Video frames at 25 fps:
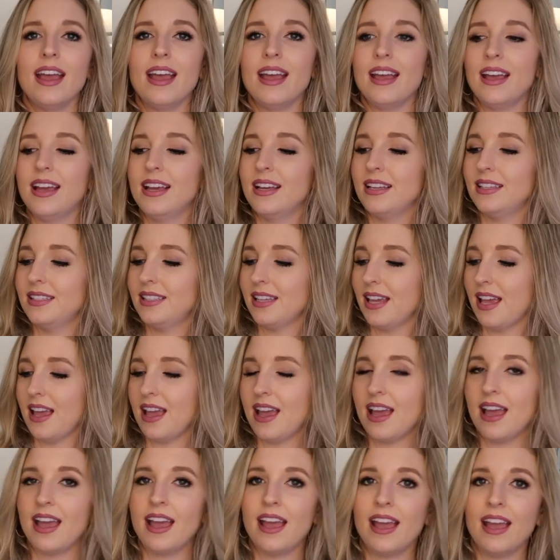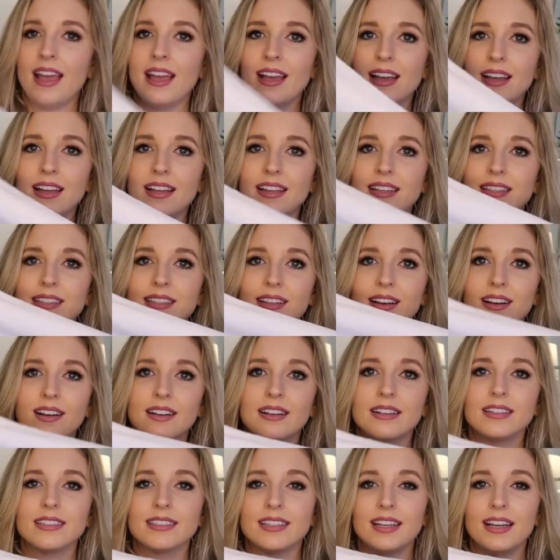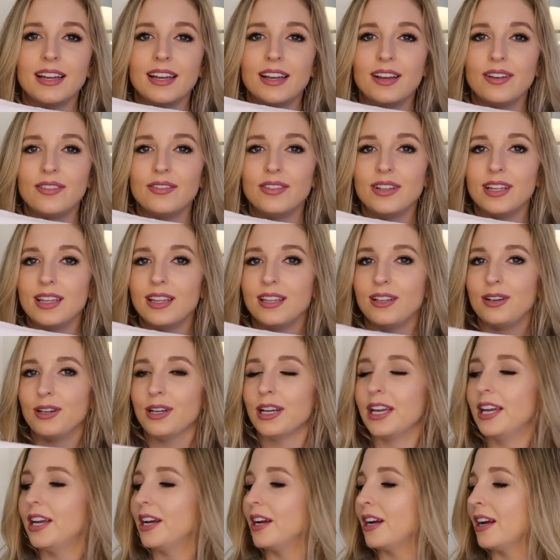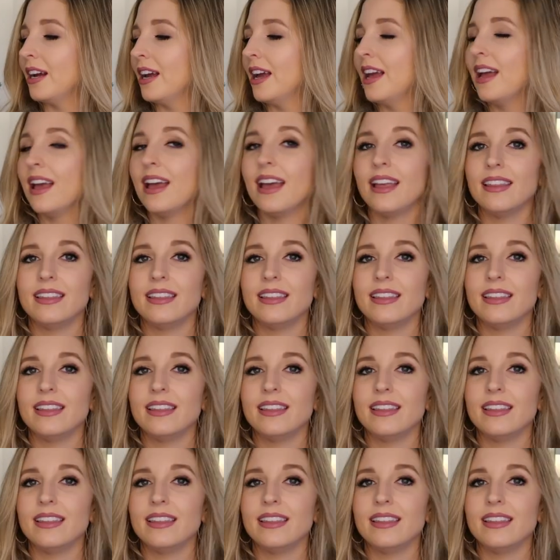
is a, it's long because I have long hair.